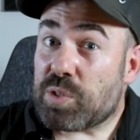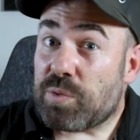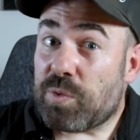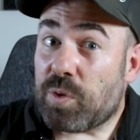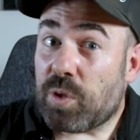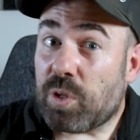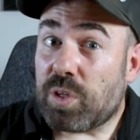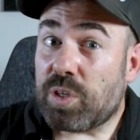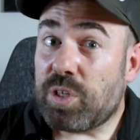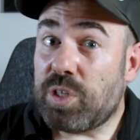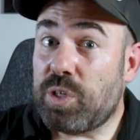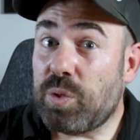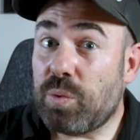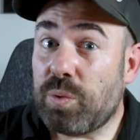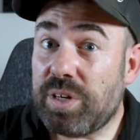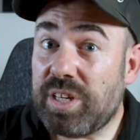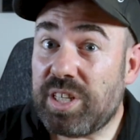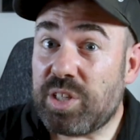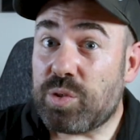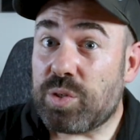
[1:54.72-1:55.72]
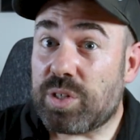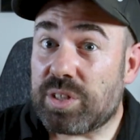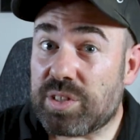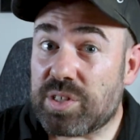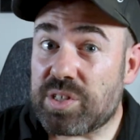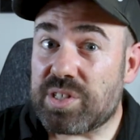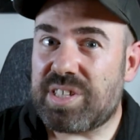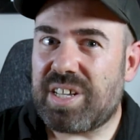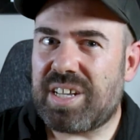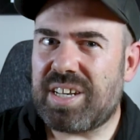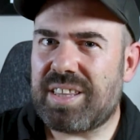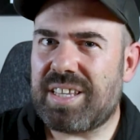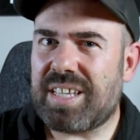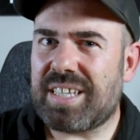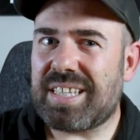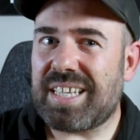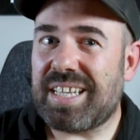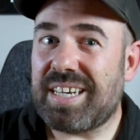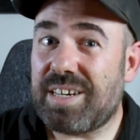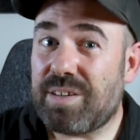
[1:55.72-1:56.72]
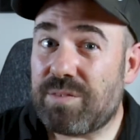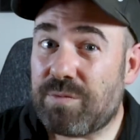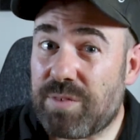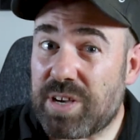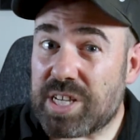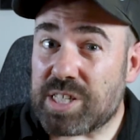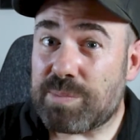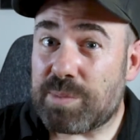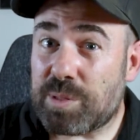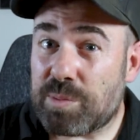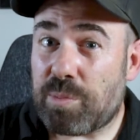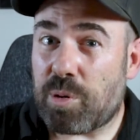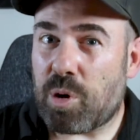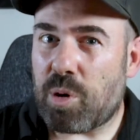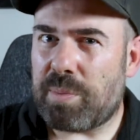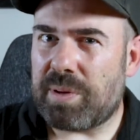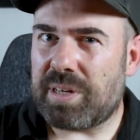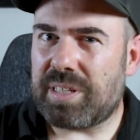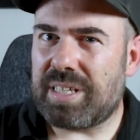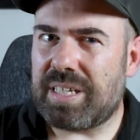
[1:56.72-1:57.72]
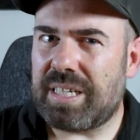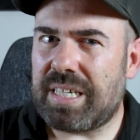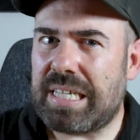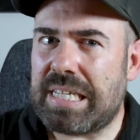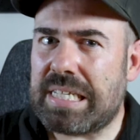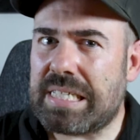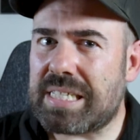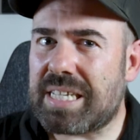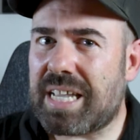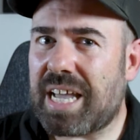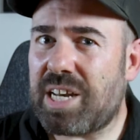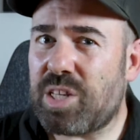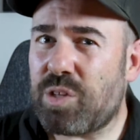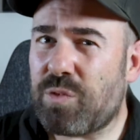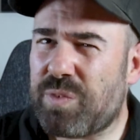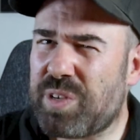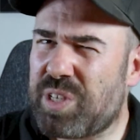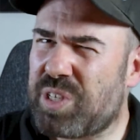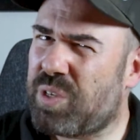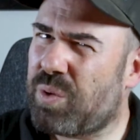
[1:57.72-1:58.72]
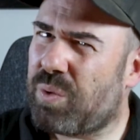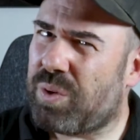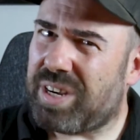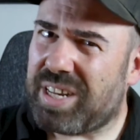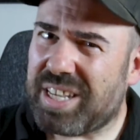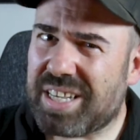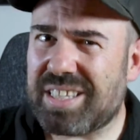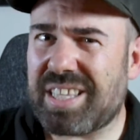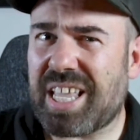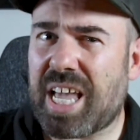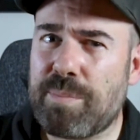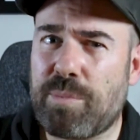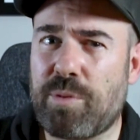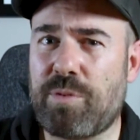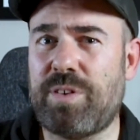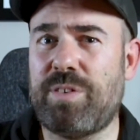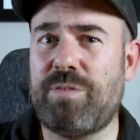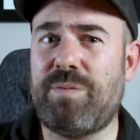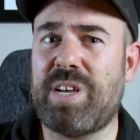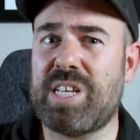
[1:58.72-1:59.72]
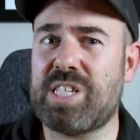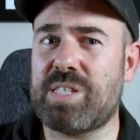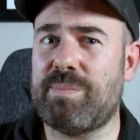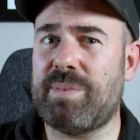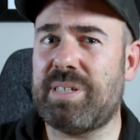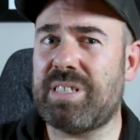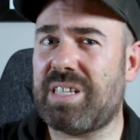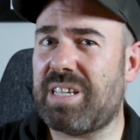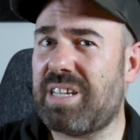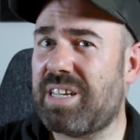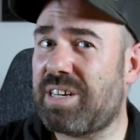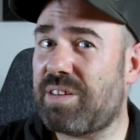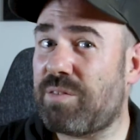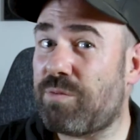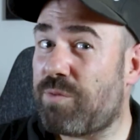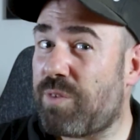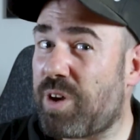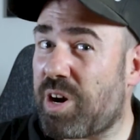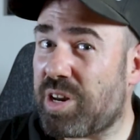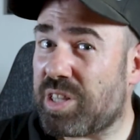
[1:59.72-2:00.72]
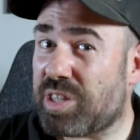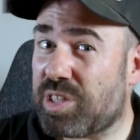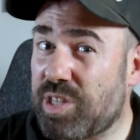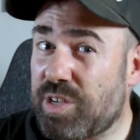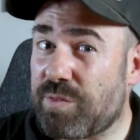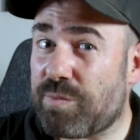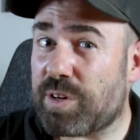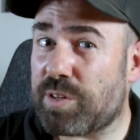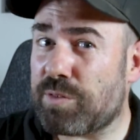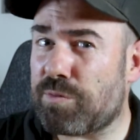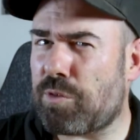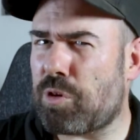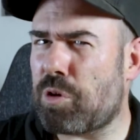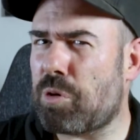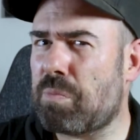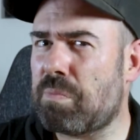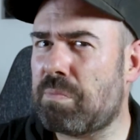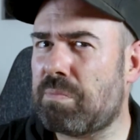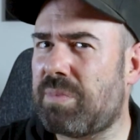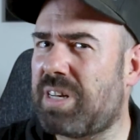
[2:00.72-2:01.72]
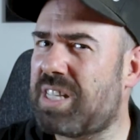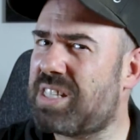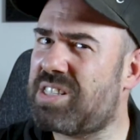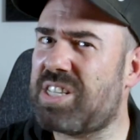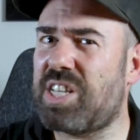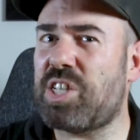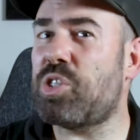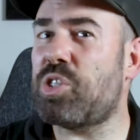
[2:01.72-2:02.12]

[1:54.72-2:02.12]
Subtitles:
of all, you need to understand that an investment property is kind of a unique type of investment and very different from, let's say,